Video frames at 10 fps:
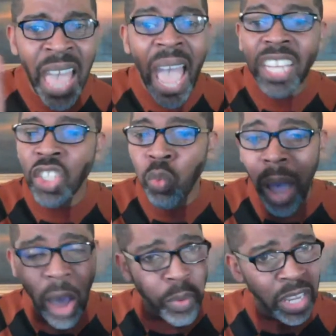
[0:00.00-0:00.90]
That is
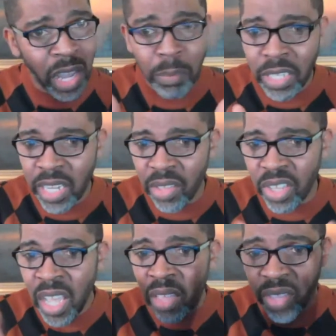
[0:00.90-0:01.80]
why we come
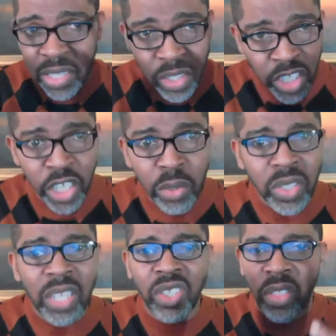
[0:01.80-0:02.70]
together these
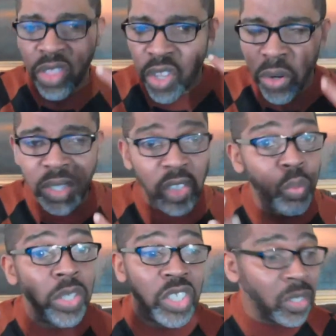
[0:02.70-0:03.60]
Tuesdays and
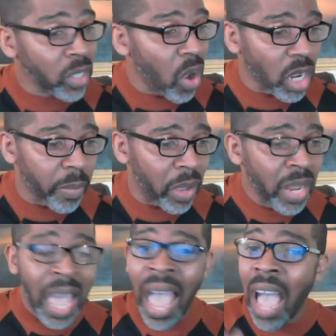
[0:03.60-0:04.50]
Thursdays. We're just talking
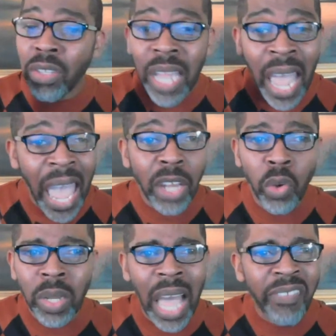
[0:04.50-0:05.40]
about how to
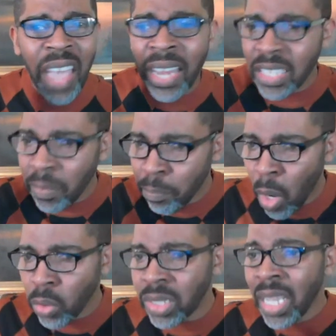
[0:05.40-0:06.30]
handle life at its
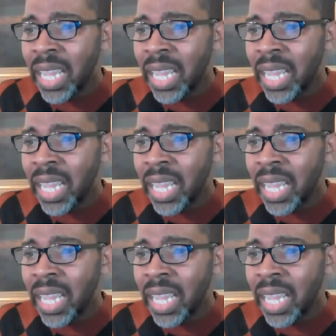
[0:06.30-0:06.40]
most